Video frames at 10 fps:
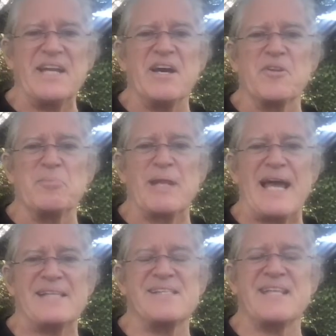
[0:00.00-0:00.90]
other
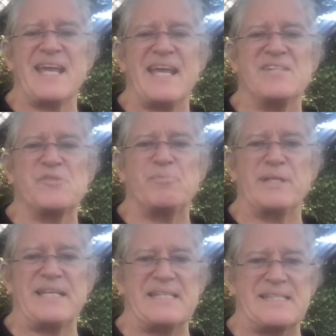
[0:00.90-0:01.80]
blacks at the hands of
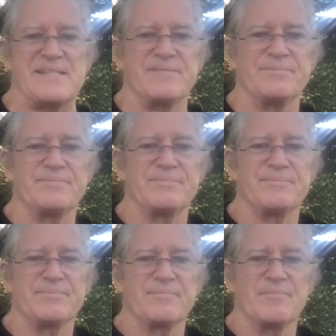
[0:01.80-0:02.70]
police.
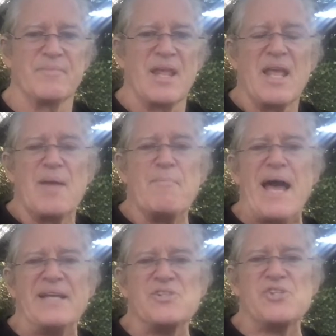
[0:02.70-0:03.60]

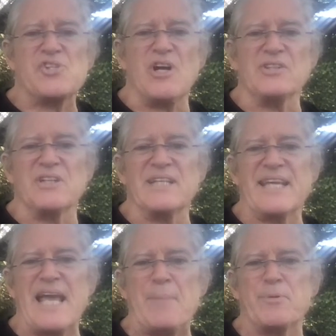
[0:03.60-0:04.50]
MAGA's assault on the
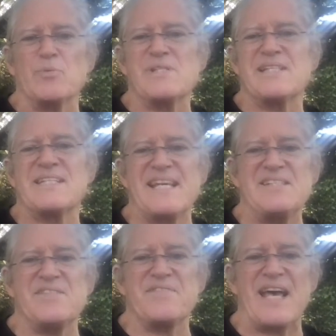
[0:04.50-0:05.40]
Capitol was in the
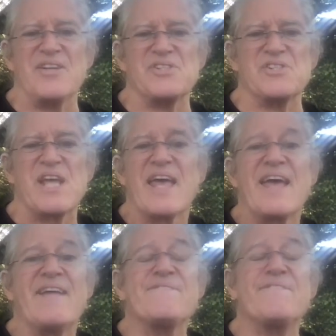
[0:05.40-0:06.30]
tens of thousands,
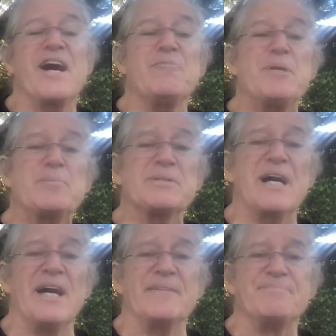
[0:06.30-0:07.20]
and 5 people
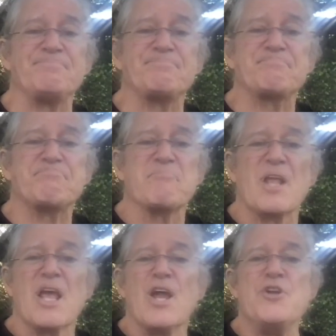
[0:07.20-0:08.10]
died.
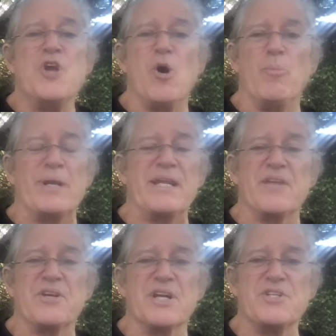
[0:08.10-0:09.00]
Nobody in
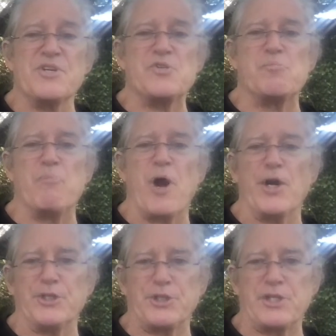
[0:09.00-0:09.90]
other countries
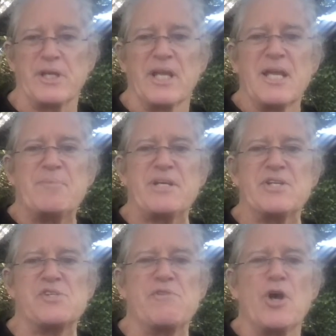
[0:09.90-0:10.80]
marched
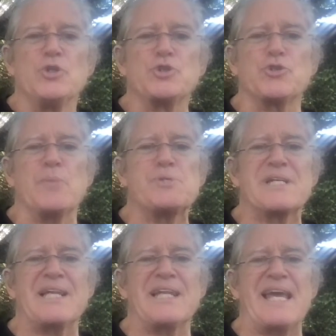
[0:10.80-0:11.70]
because of Trump's
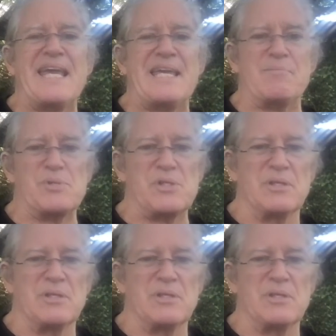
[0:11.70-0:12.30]
claims,